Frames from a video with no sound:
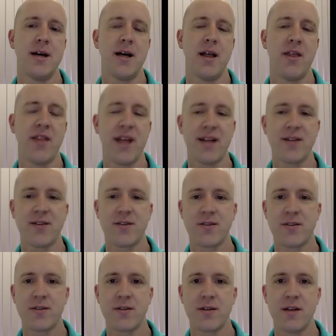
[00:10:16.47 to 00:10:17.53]
And
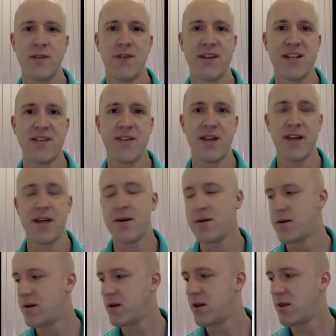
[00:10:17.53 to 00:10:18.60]
that's effectively
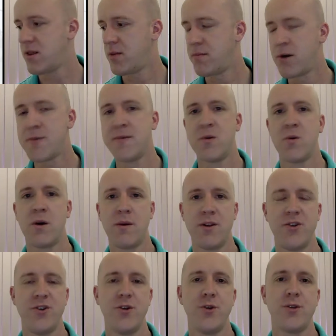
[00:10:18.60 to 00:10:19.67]
the moment where we
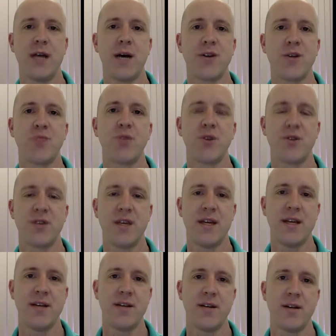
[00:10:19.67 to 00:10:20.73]
choose how to
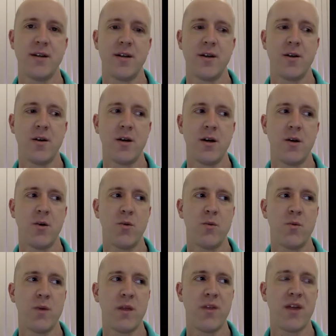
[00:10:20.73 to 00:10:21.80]
proceed uh,
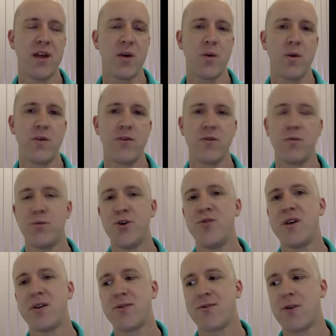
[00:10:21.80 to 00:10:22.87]
we think we're
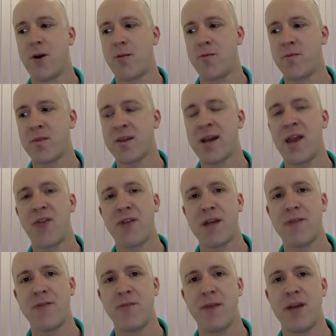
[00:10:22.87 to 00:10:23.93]
moving from gathering
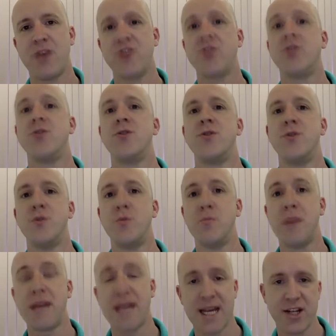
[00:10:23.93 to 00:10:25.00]
information to
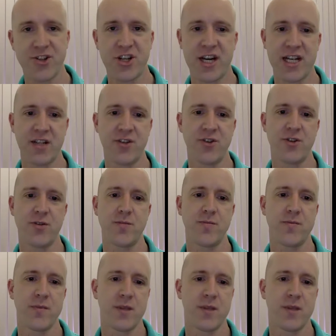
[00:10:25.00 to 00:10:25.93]
making a change.